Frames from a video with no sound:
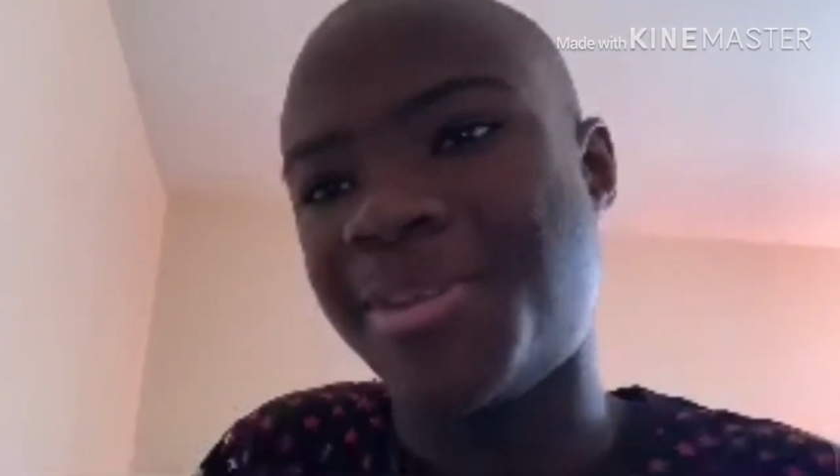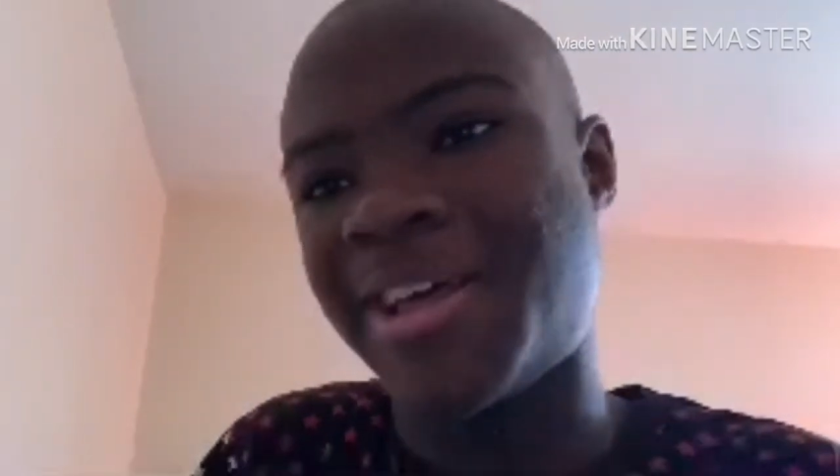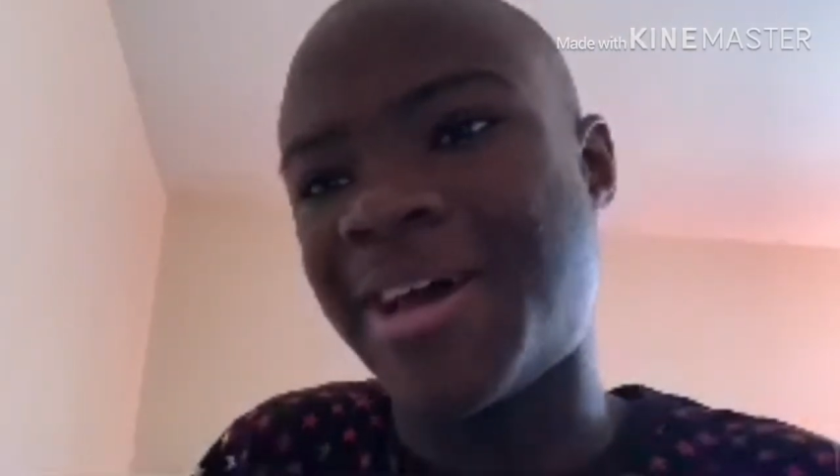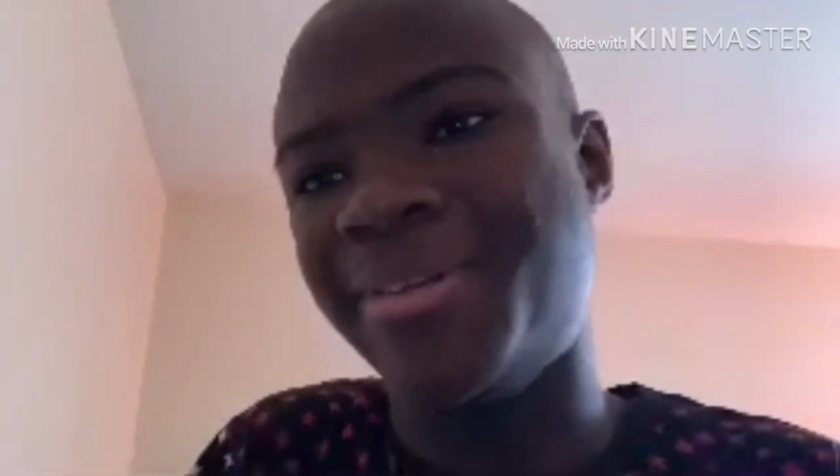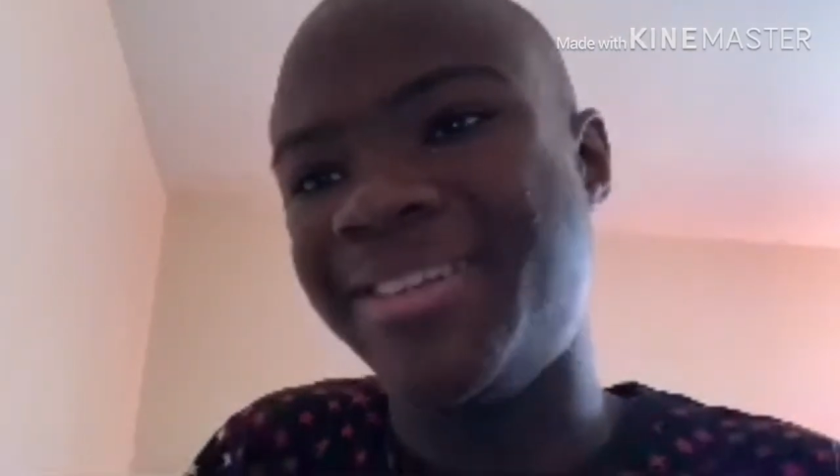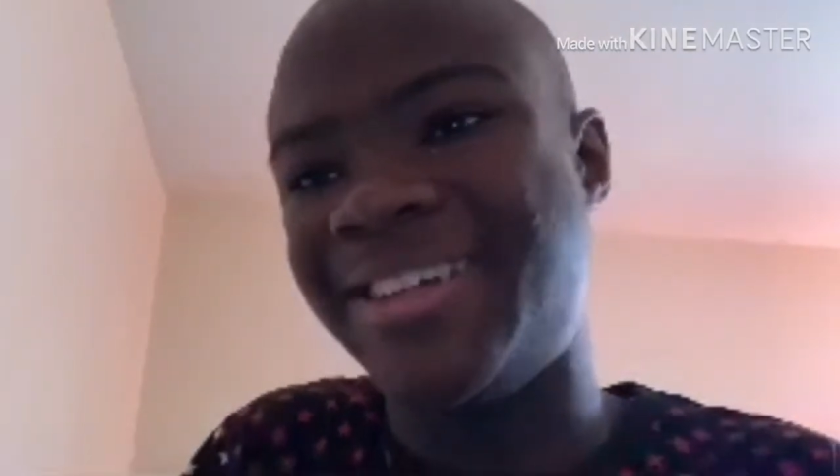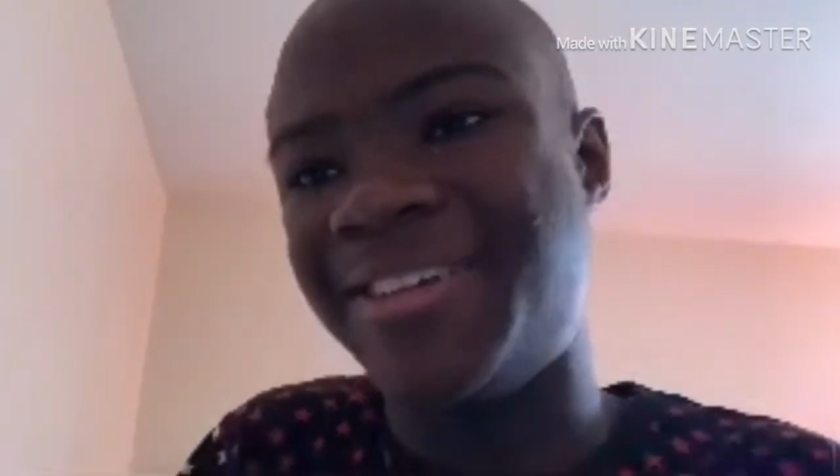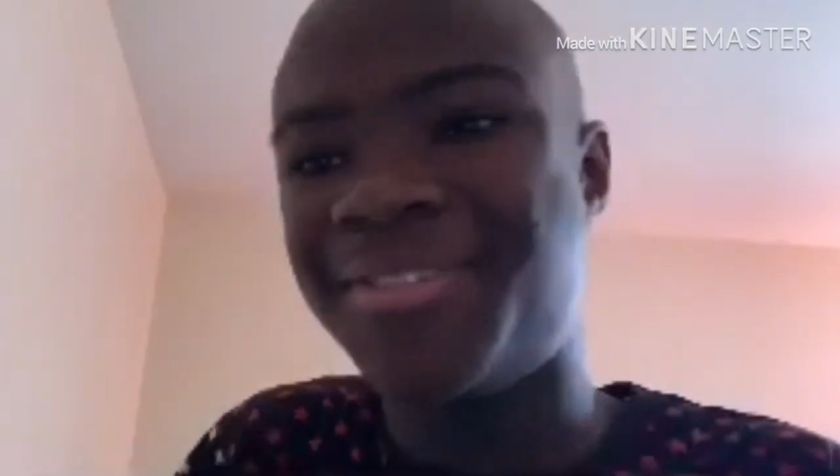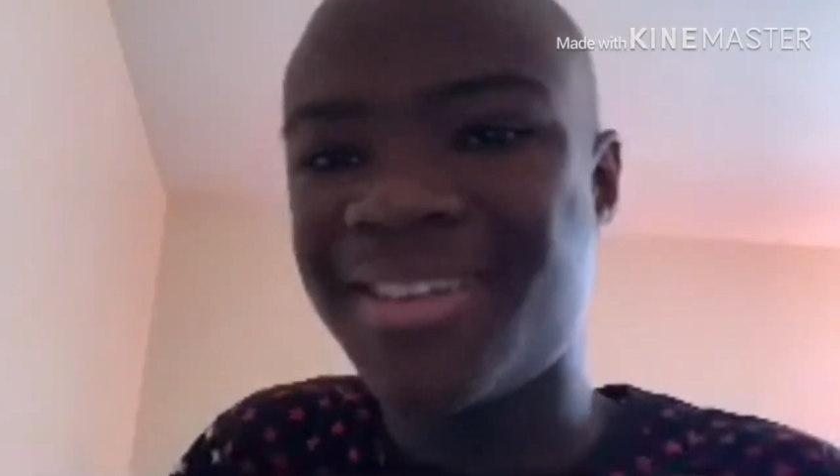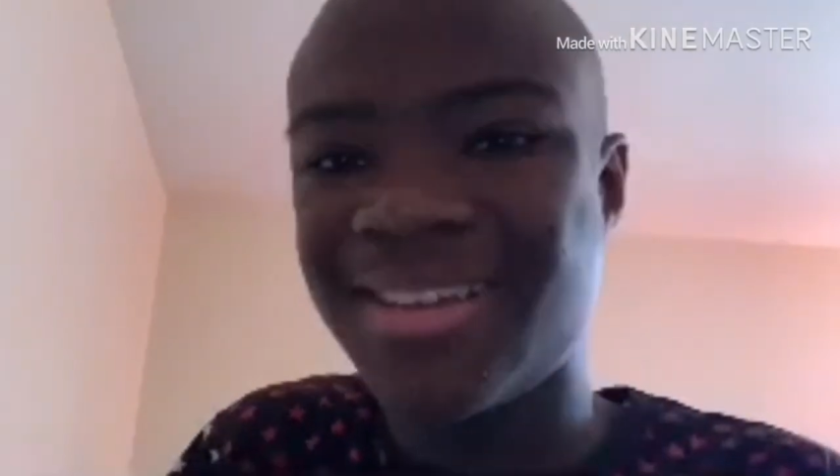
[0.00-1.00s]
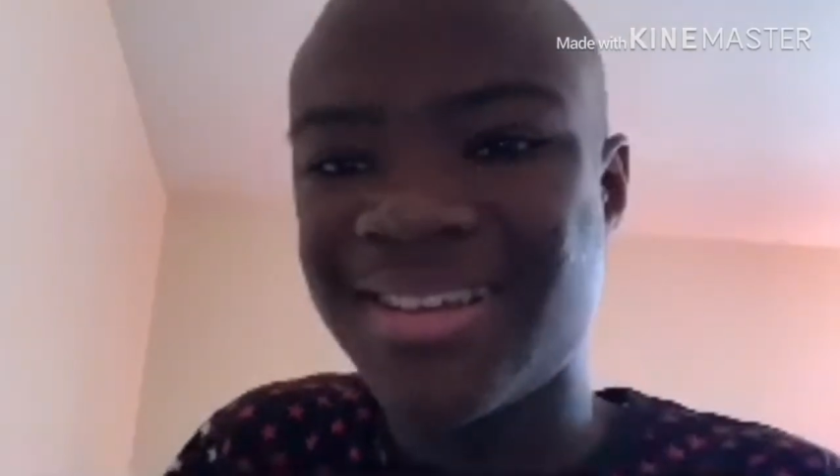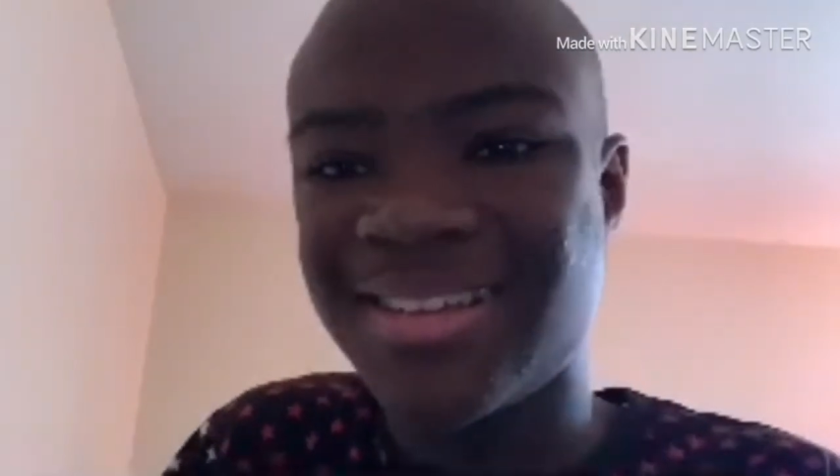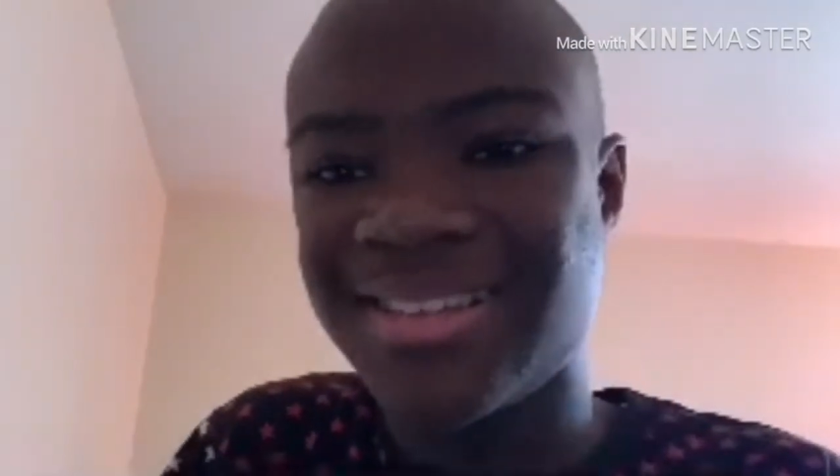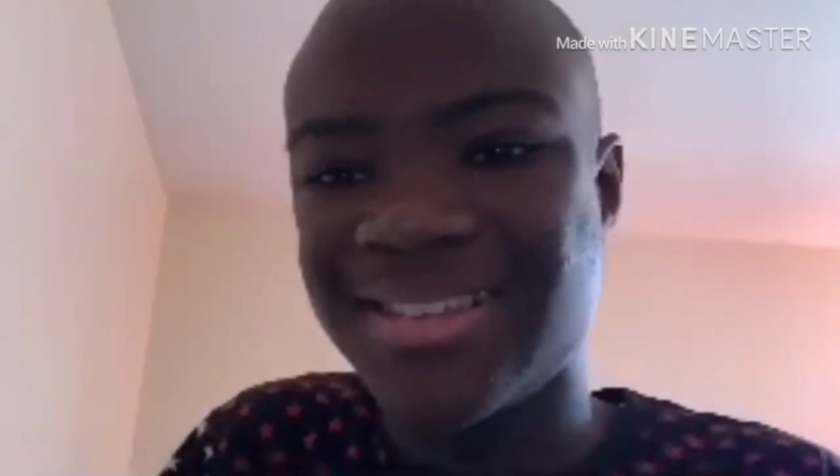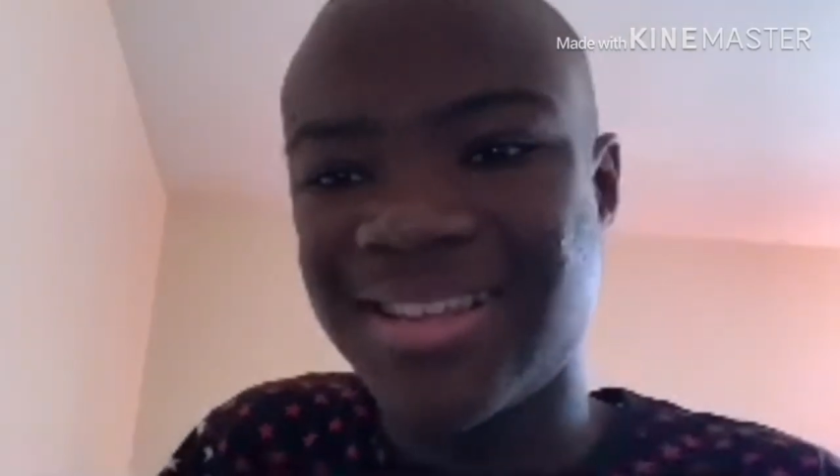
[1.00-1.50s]
I, I believe
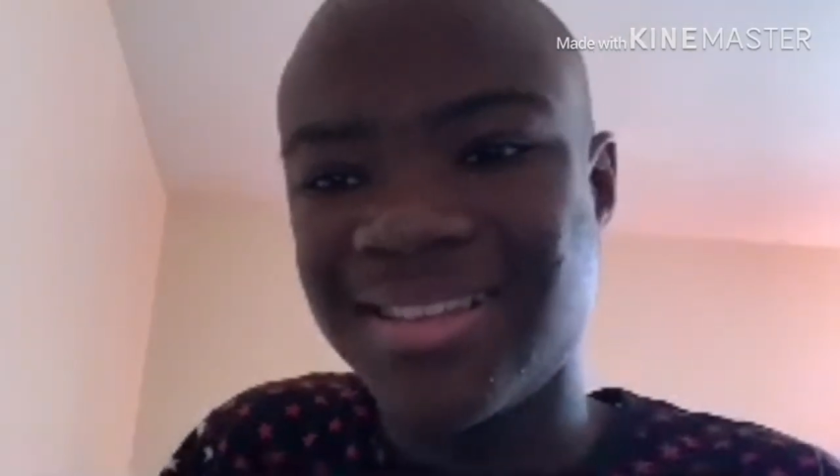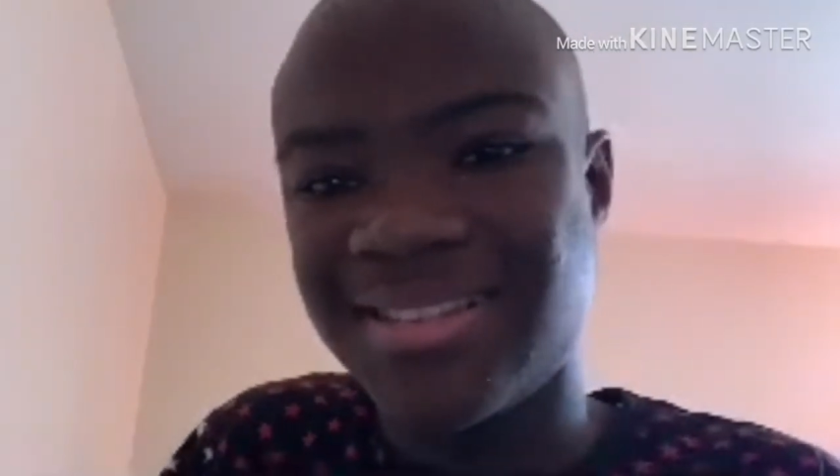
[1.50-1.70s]
that